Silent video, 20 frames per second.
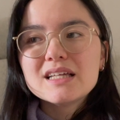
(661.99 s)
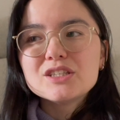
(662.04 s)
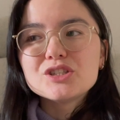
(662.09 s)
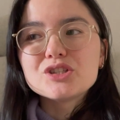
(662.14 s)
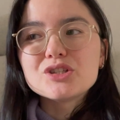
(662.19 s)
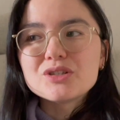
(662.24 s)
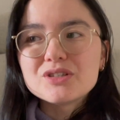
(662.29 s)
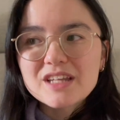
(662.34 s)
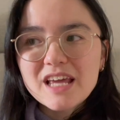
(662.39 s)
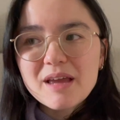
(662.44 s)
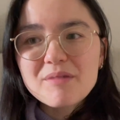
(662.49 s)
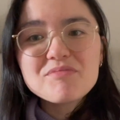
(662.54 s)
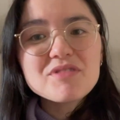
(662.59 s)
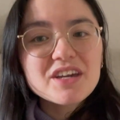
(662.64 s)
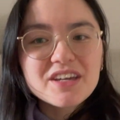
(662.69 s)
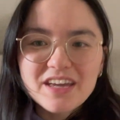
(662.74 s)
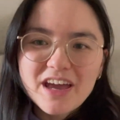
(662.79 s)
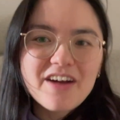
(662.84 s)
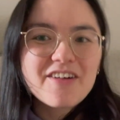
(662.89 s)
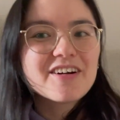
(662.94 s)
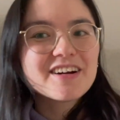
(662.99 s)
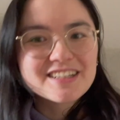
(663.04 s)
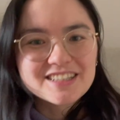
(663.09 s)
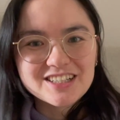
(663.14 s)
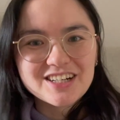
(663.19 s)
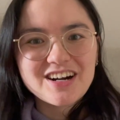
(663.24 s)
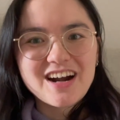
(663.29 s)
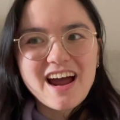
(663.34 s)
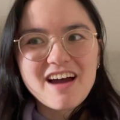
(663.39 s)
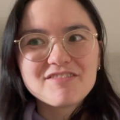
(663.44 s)
To name the
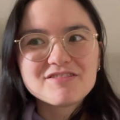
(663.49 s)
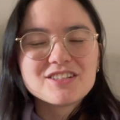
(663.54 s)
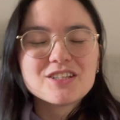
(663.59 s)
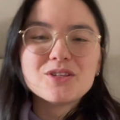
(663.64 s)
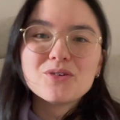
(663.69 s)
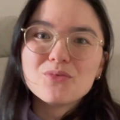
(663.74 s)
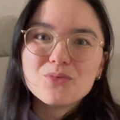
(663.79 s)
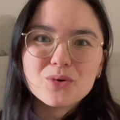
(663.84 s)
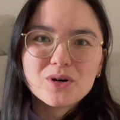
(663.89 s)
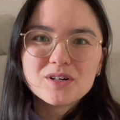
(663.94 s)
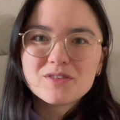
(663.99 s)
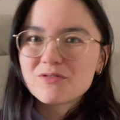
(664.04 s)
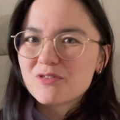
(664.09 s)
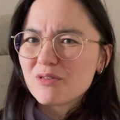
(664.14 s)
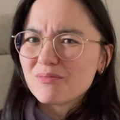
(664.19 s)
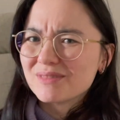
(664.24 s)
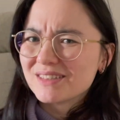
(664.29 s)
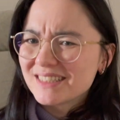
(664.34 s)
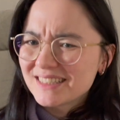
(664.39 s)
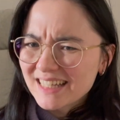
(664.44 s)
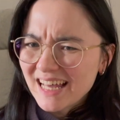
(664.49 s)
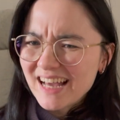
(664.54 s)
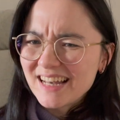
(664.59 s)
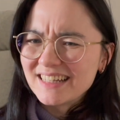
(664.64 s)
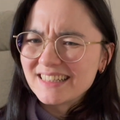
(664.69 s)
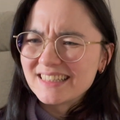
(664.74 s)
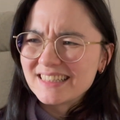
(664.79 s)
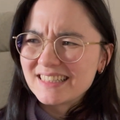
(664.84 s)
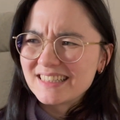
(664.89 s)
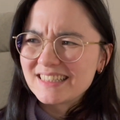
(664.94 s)
character after the word from
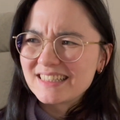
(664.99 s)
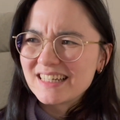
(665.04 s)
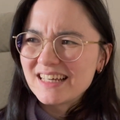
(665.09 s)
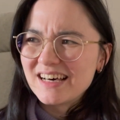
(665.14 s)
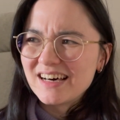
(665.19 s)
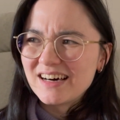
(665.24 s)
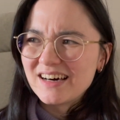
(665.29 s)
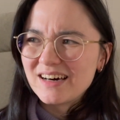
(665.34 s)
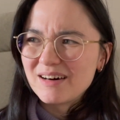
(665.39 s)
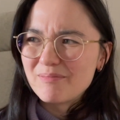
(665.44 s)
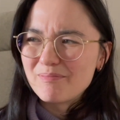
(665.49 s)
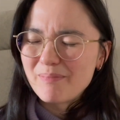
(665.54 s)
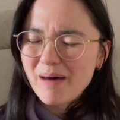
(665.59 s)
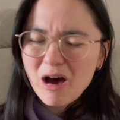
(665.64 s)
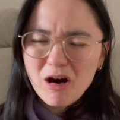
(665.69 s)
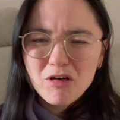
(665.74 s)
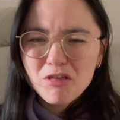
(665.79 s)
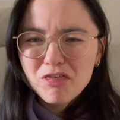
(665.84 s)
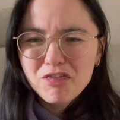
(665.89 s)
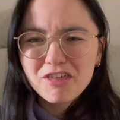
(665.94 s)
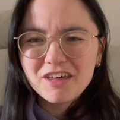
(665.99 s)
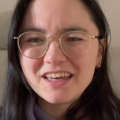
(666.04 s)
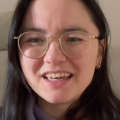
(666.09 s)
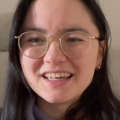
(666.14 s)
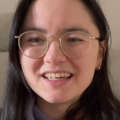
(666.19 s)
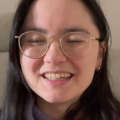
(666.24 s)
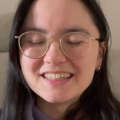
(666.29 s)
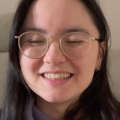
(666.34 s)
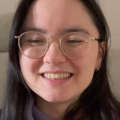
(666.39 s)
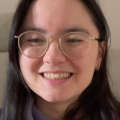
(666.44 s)
Stalin's mouth
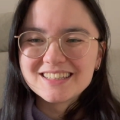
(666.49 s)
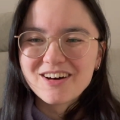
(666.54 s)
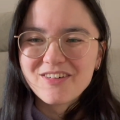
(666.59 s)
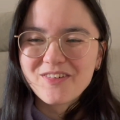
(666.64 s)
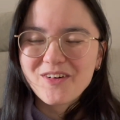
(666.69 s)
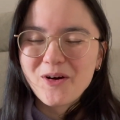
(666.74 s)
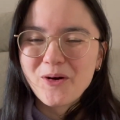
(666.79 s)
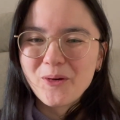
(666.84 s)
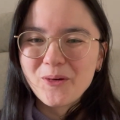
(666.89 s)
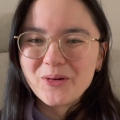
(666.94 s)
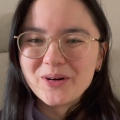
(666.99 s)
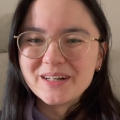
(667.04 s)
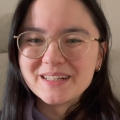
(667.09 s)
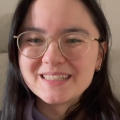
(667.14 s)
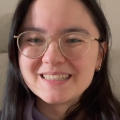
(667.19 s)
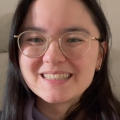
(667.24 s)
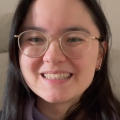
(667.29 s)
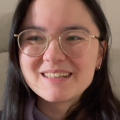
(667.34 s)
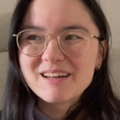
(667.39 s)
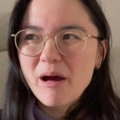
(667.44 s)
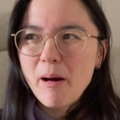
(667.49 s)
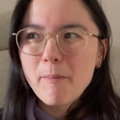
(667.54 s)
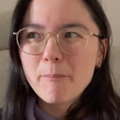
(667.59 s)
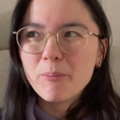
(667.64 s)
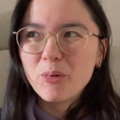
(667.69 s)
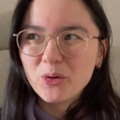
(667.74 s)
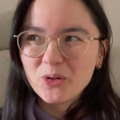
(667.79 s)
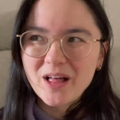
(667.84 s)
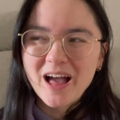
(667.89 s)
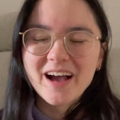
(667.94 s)
is, of course,
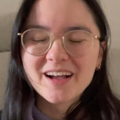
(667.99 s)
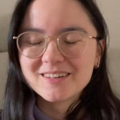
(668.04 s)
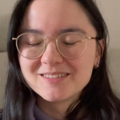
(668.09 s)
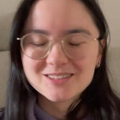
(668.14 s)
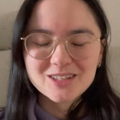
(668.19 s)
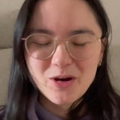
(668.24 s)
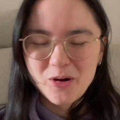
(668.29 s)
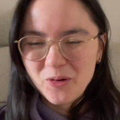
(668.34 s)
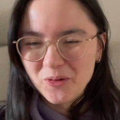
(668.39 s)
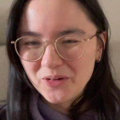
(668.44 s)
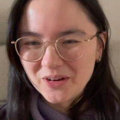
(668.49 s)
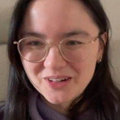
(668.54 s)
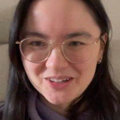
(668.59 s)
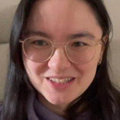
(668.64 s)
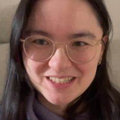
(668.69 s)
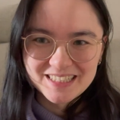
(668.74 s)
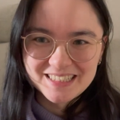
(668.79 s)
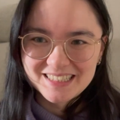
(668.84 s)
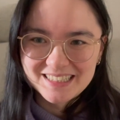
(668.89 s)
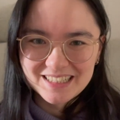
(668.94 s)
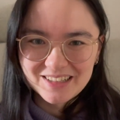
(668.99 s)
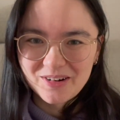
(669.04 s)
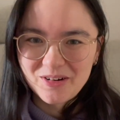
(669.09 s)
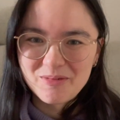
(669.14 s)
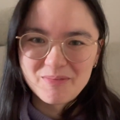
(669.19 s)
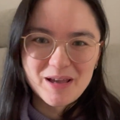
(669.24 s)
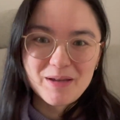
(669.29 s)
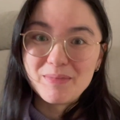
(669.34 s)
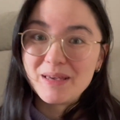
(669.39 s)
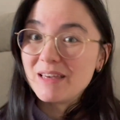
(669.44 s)
Bulgakov's own artistic or
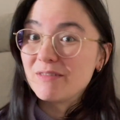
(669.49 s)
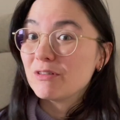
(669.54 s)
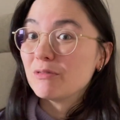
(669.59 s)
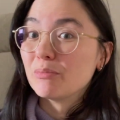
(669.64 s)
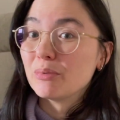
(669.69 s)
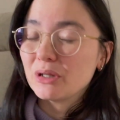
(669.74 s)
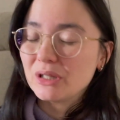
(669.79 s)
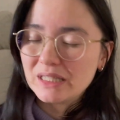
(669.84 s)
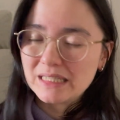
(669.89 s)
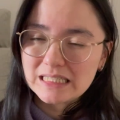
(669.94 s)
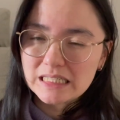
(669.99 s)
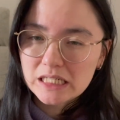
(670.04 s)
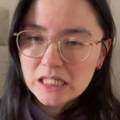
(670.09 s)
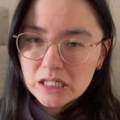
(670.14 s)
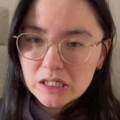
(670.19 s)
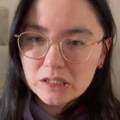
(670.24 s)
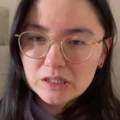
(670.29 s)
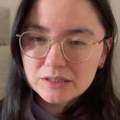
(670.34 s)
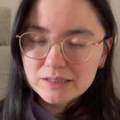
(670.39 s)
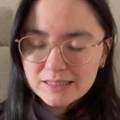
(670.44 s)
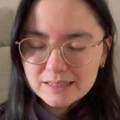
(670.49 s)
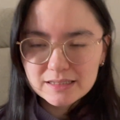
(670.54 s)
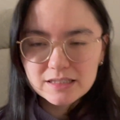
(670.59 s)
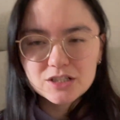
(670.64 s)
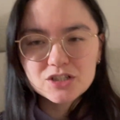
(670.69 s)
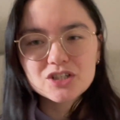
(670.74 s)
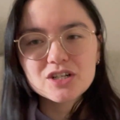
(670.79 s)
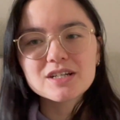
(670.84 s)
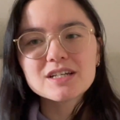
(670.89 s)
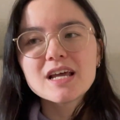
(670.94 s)
maybe even political
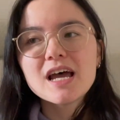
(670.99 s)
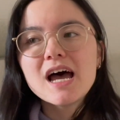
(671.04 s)
decision.